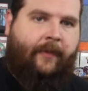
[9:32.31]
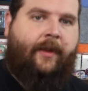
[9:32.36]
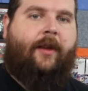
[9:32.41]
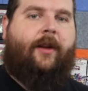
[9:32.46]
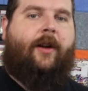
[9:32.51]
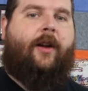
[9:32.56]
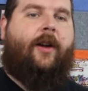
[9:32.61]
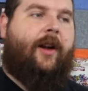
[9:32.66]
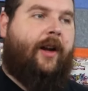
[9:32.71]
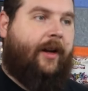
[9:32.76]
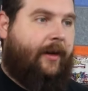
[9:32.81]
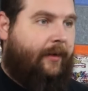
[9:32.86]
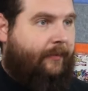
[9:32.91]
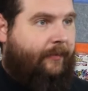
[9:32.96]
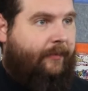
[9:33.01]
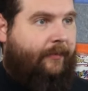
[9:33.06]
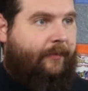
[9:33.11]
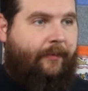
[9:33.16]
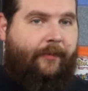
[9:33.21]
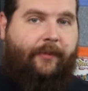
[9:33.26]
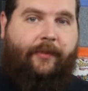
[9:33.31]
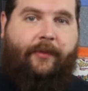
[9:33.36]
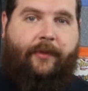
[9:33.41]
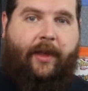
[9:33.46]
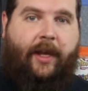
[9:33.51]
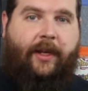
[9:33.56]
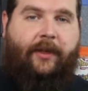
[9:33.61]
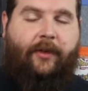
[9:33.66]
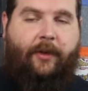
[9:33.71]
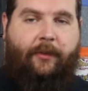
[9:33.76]
All right.
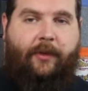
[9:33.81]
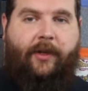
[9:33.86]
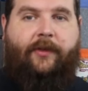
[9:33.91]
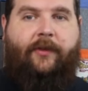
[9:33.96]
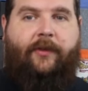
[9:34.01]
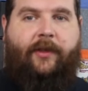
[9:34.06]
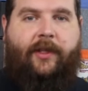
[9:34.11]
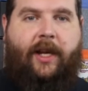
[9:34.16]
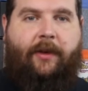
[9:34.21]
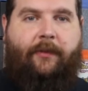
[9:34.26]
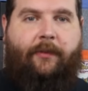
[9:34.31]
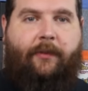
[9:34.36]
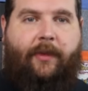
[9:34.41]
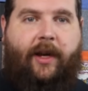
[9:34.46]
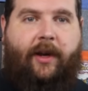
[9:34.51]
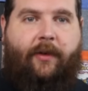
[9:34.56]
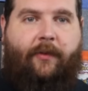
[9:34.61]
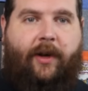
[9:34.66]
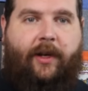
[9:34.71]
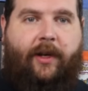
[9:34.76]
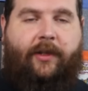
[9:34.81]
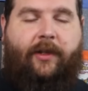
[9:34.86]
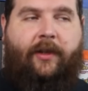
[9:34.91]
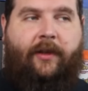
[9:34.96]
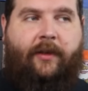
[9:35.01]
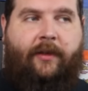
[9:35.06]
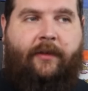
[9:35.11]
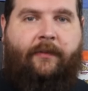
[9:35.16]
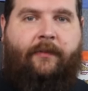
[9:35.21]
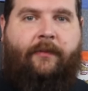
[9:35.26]
Thanks so much for stopping by and watching.
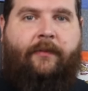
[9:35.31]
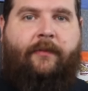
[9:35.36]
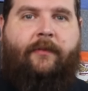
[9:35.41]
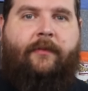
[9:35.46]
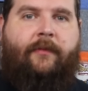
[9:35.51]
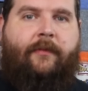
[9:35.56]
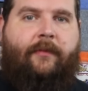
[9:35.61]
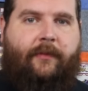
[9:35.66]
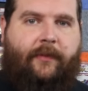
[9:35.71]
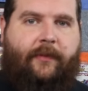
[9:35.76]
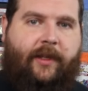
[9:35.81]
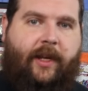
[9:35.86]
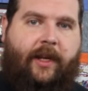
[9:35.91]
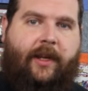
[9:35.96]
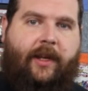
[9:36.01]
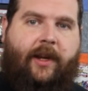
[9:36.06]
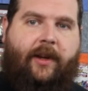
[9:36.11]
Take care.